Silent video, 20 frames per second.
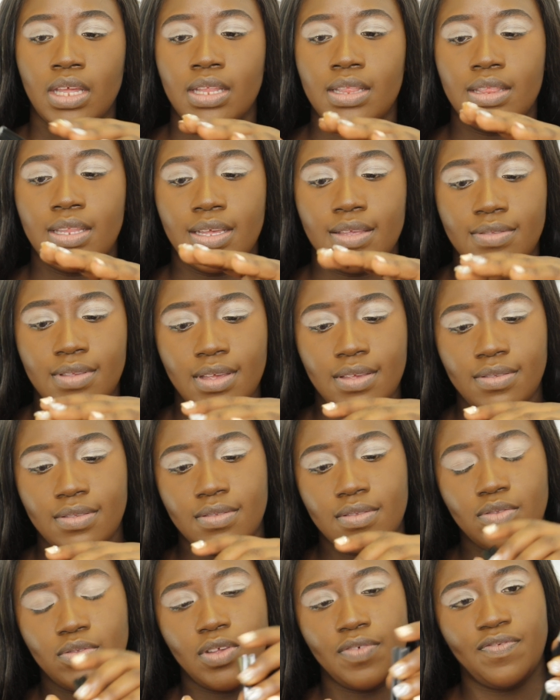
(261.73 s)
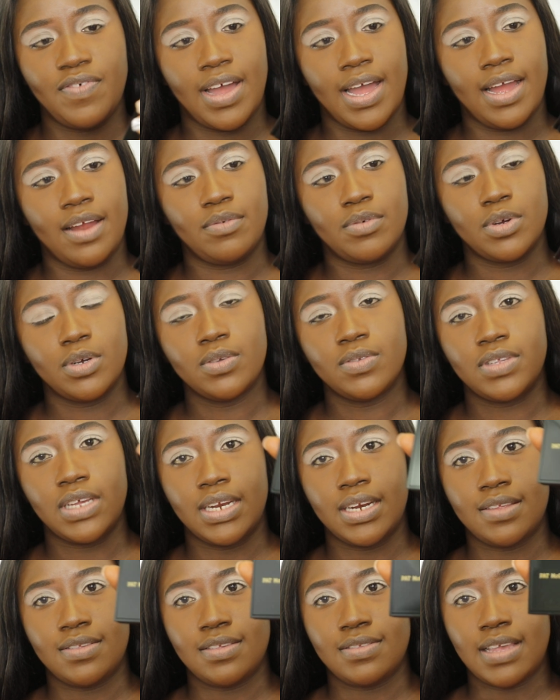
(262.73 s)
this is Devon Rose,
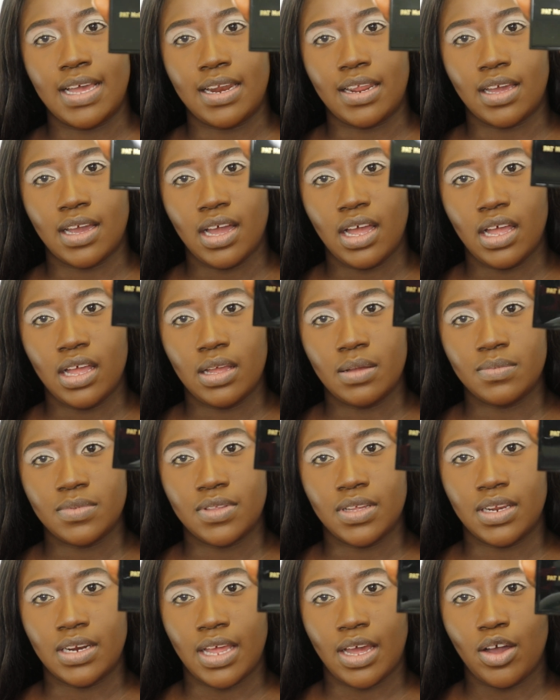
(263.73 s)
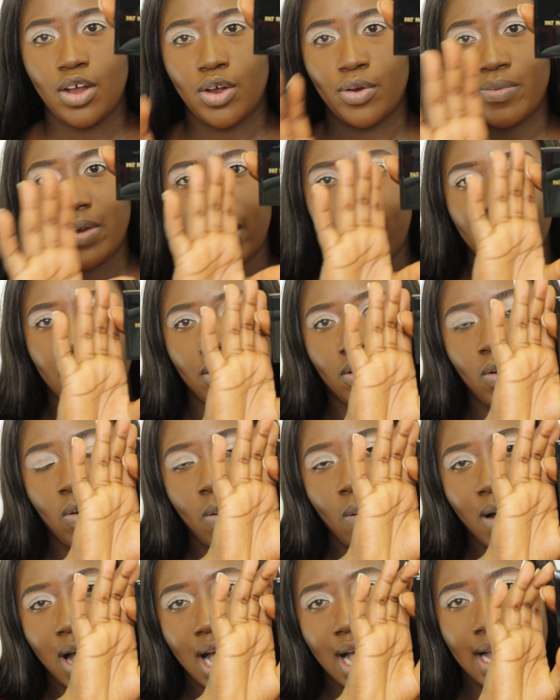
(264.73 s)
and this is how it comes in like a regular
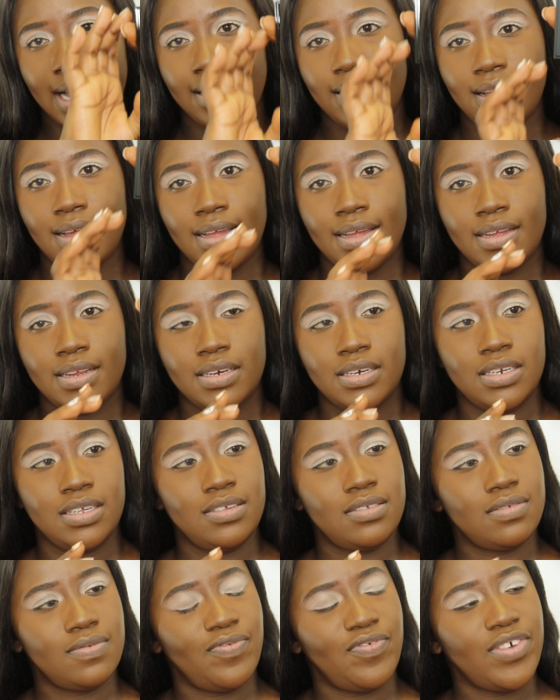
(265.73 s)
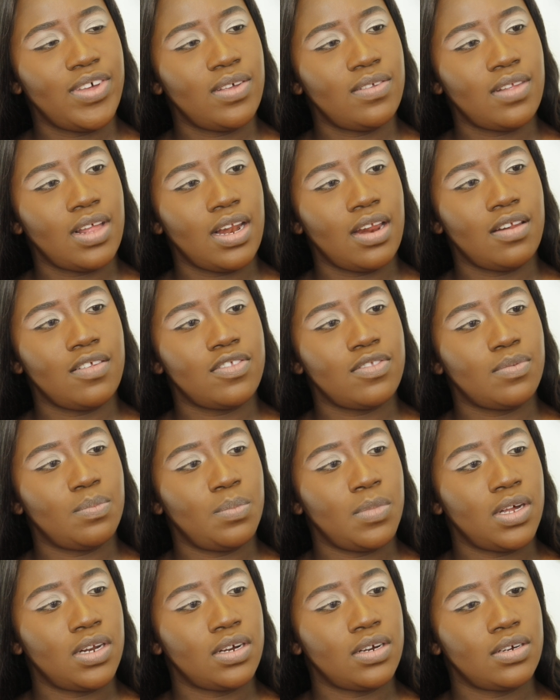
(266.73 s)
quad. These feels a little
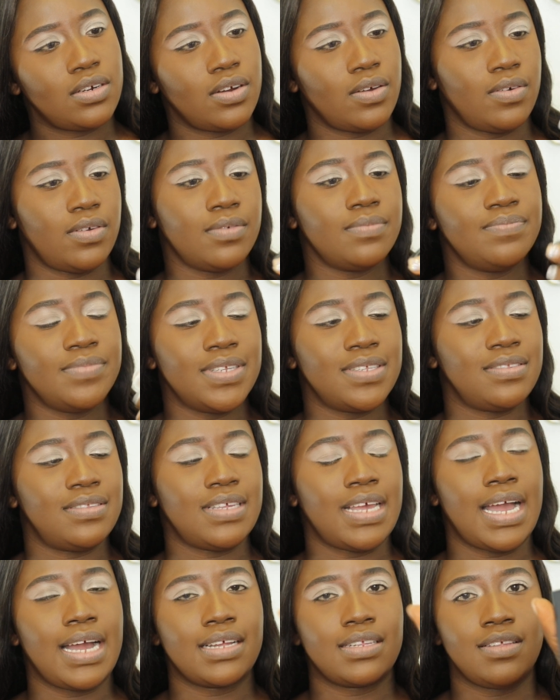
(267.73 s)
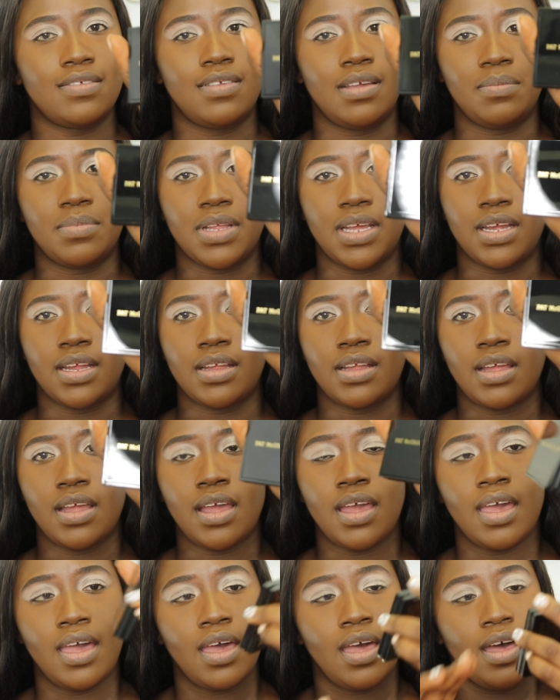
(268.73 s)
smaller. No, exactly the same thing.
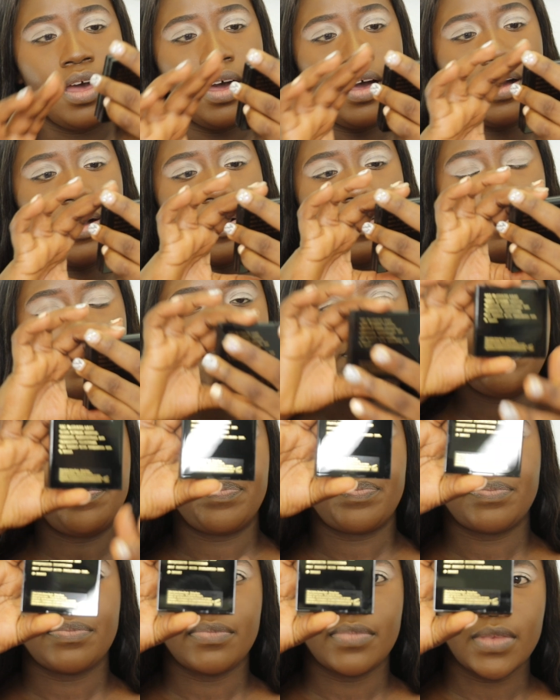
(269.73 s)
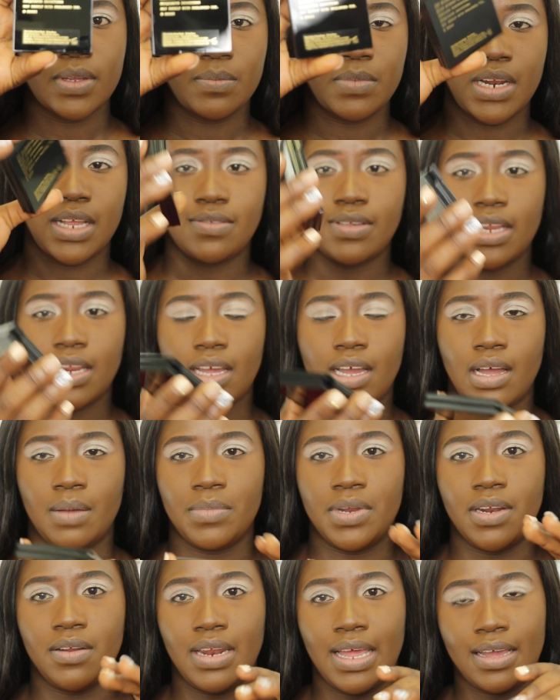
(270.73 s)
But that's how they come
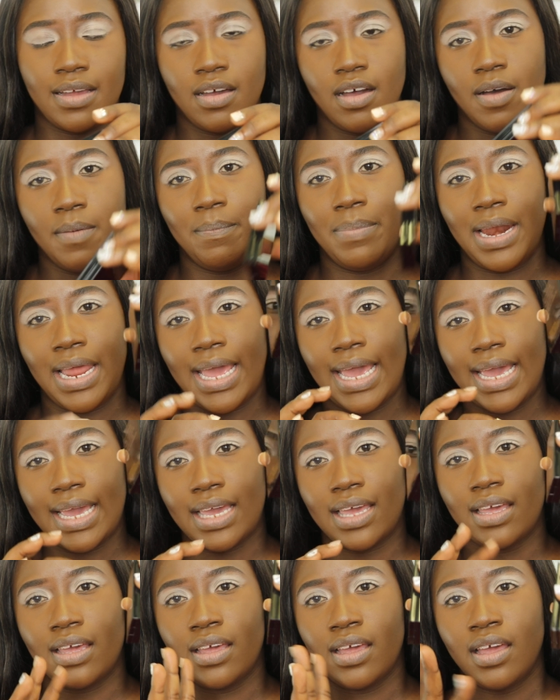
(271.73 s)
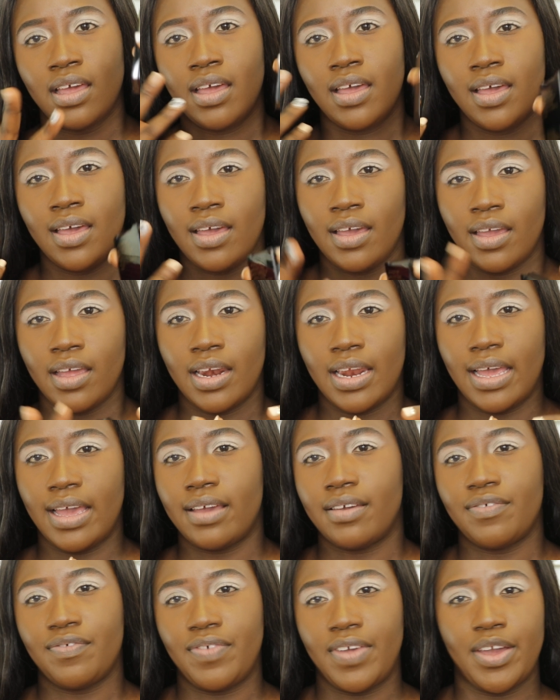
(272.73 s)
in the like a black,
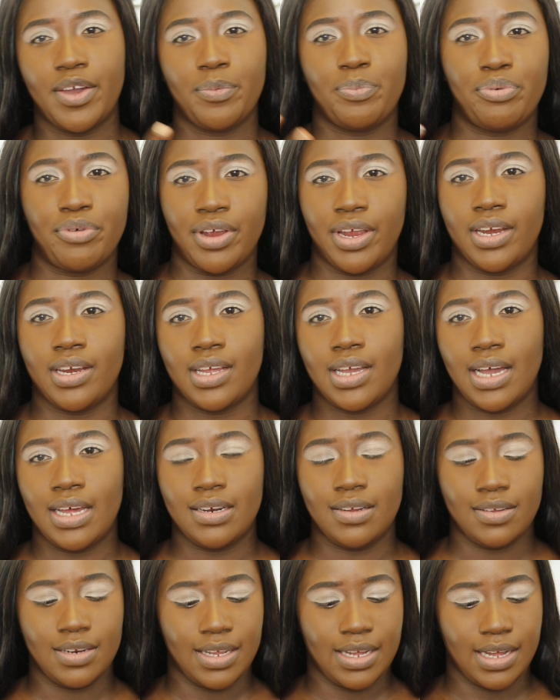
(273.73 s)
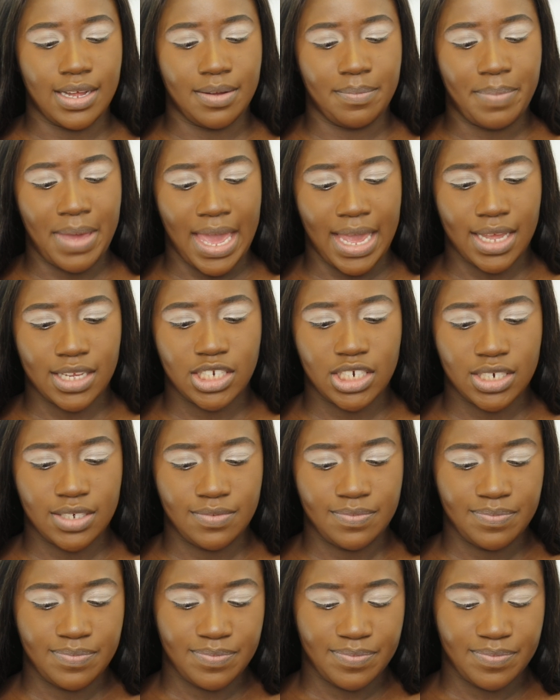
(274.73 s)
like fingerprint kind of packaging.